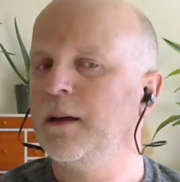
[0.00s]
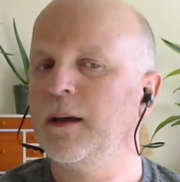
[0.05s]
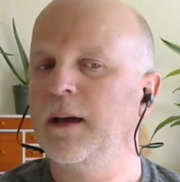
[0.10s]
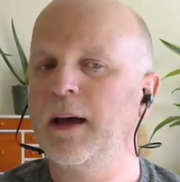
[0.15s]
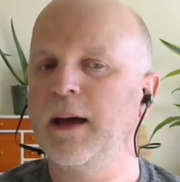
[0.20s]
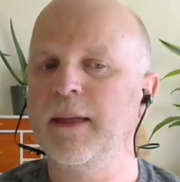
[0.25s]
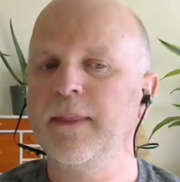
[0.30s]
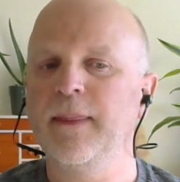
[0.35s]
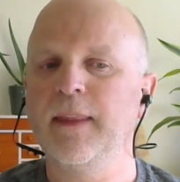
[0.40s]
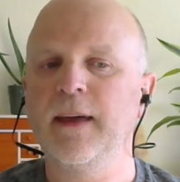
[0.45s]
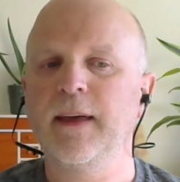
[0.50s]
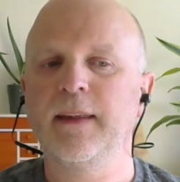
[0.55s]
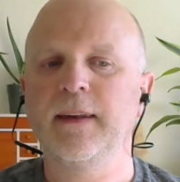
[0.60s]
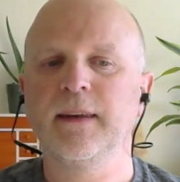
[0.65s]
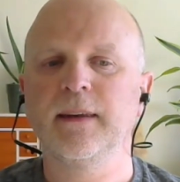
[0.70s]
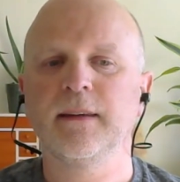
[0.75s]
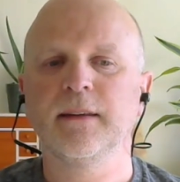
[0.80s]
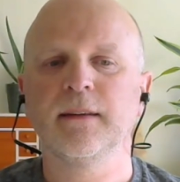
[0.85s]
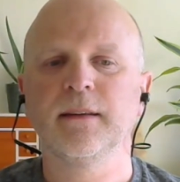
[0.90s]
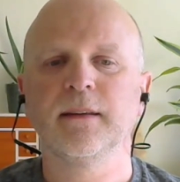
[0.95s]
and
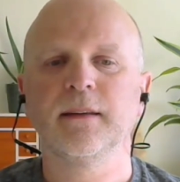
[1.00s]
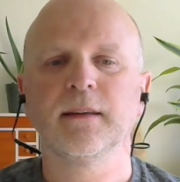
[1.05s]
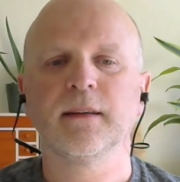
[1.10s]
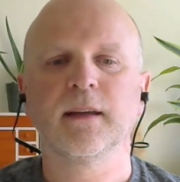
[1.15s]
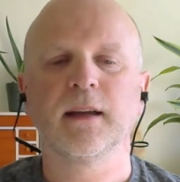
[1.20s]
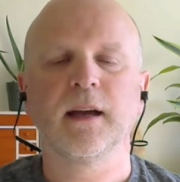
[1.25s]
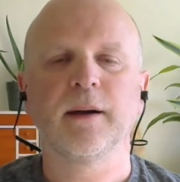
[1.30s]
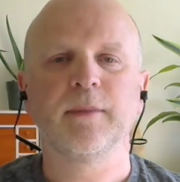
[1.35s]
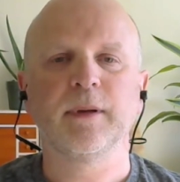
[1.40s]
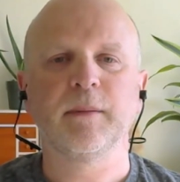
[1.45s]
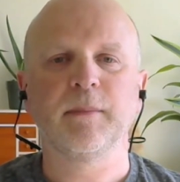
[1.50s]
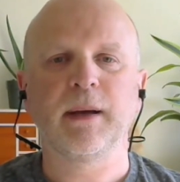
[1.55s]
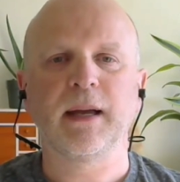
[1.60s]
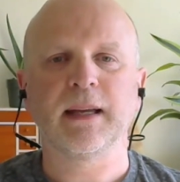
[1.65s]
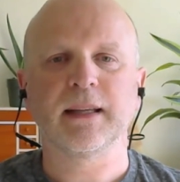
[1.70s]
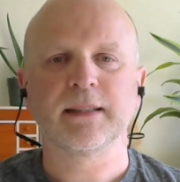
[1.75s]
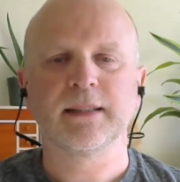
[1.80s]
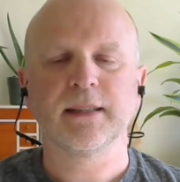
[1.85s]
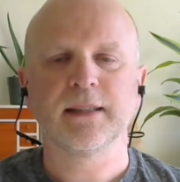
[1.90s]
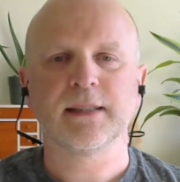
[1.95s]
then coming
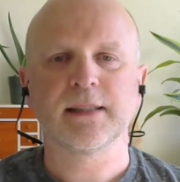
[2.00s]
back to the